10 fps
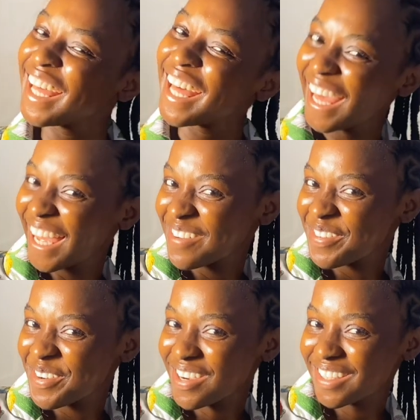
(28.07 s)
Hi
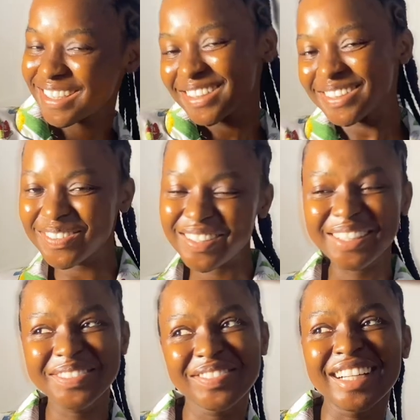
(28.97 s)
everyone,
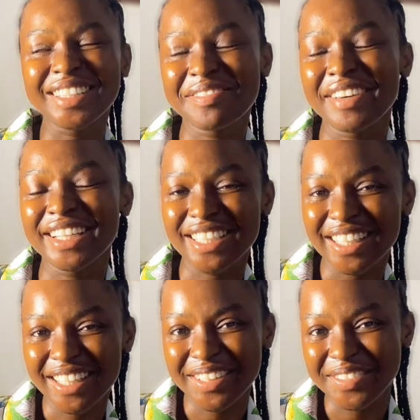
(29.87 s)
welcome back to my
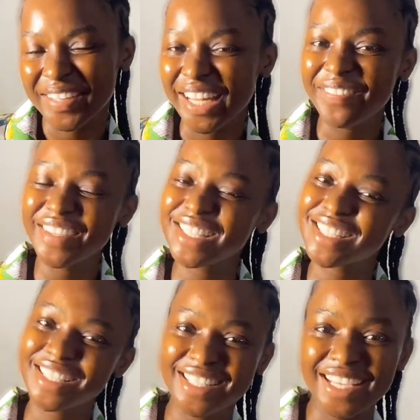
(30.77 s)
channel. My name is
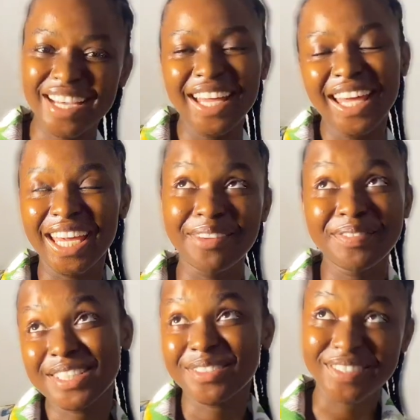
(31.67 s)
Cynthia. If
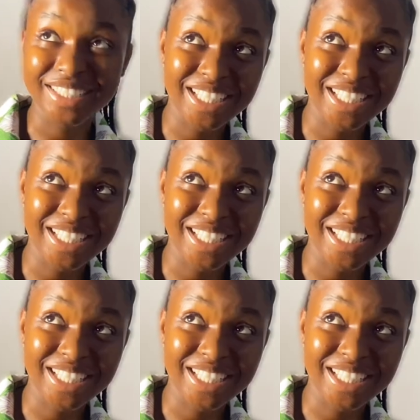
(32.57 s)
it's your first